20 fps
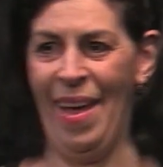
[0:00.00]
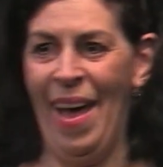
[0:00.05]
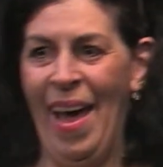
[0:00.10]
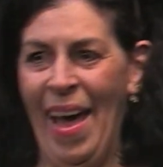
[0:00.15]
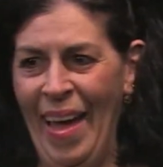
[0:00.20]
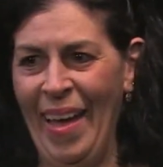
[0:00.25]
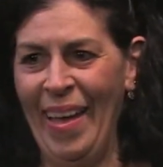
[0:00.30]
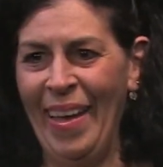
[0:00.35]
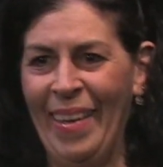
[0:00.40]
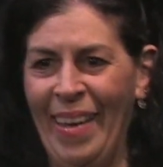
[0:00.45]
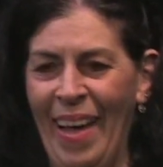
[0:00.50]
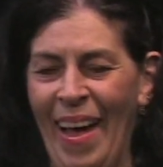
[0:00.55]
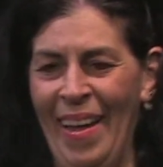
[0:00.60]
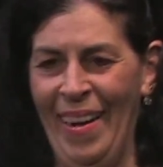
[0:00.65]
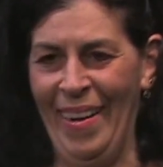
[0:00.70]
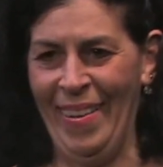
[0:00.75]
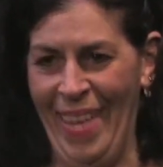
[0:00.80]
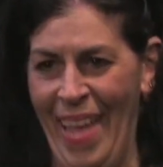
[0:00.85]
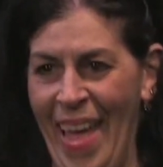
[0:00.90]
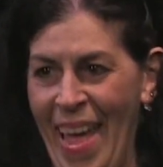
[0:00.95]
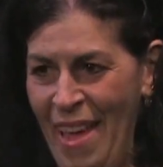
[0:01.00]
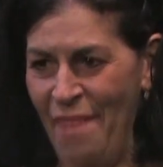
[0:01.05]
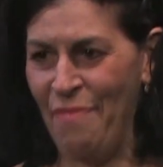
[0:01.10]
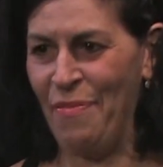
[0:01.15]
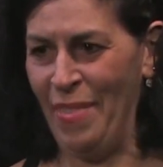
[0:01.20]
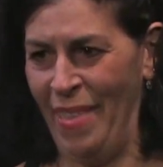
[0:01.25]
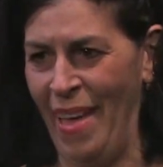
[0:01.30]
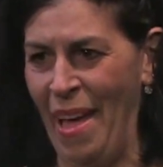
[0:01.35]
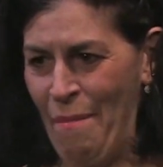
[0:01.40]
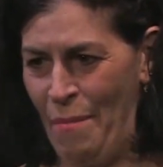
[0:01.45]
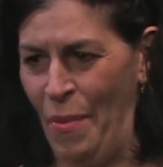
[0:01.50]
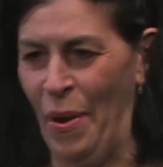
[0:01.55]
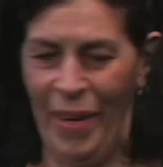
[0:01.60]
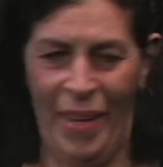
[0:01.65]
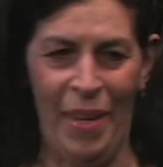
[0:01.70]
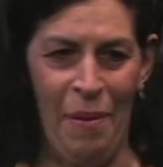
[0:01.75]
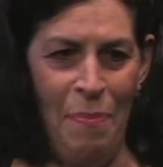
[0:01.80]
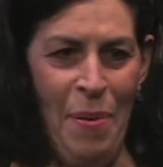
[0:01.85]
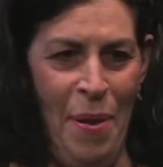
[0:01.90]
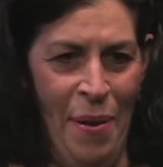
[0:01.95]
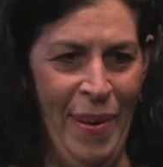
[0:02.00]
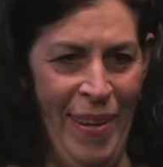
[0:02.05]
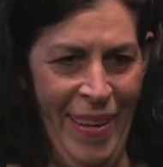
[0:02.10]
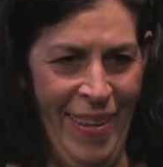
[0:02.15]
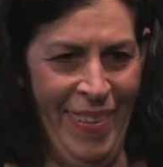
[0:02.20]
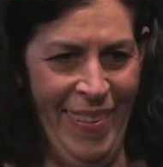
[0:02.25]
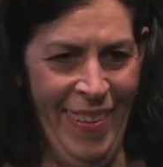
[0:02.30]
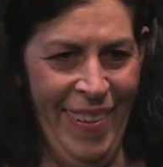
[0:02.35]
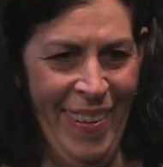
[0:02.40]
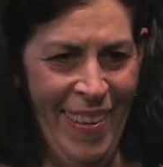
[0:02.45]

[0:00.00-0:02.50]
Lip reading: I got an A for that marking period.